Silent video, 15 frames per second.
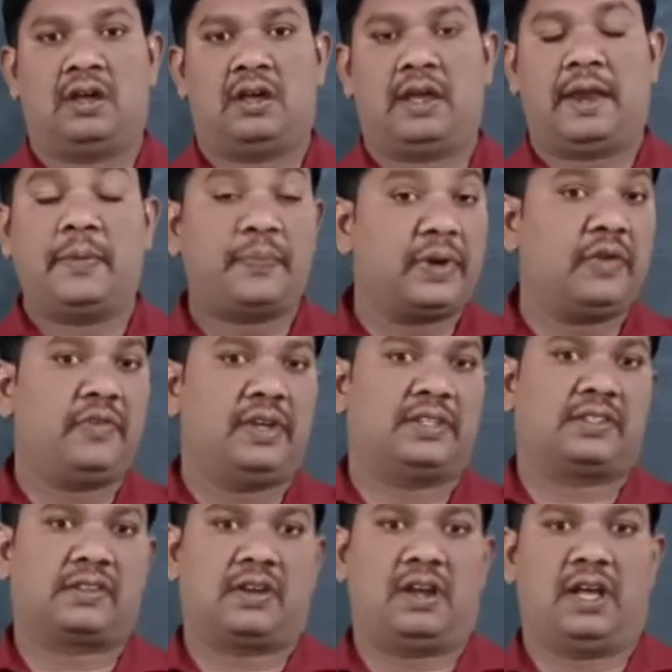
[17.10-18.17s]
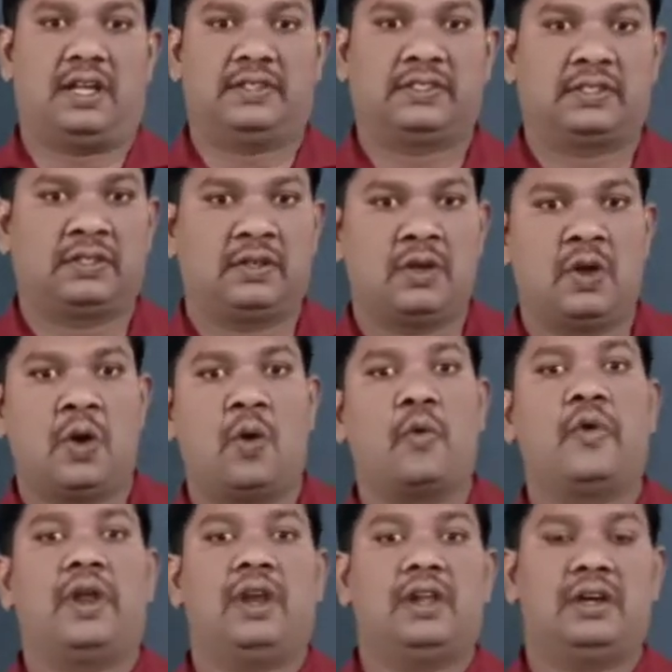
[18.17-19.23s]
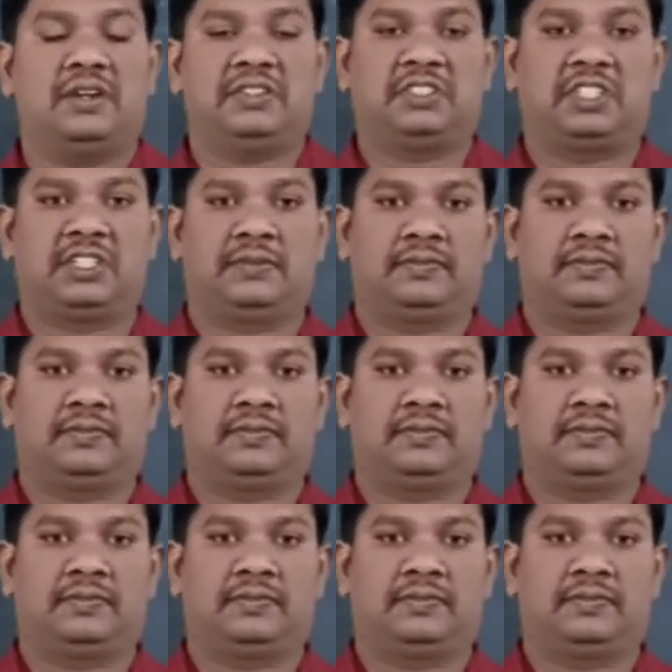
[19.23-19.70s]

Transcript: In previous class we learned